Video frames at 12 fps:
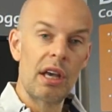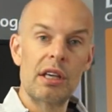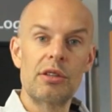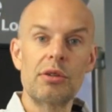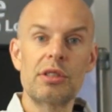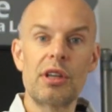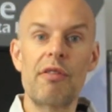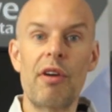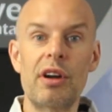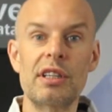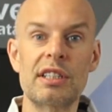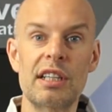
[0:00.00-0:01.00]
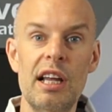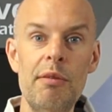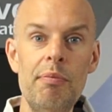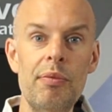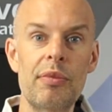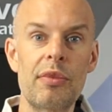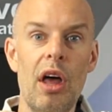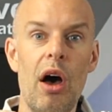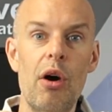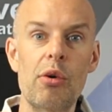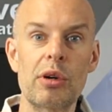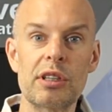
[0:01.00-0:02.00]
It's also very slim. The
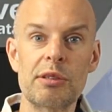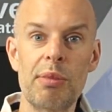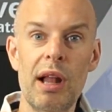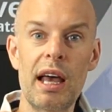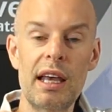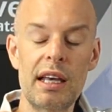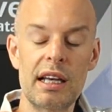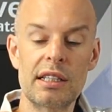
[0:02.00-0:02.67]
whole display,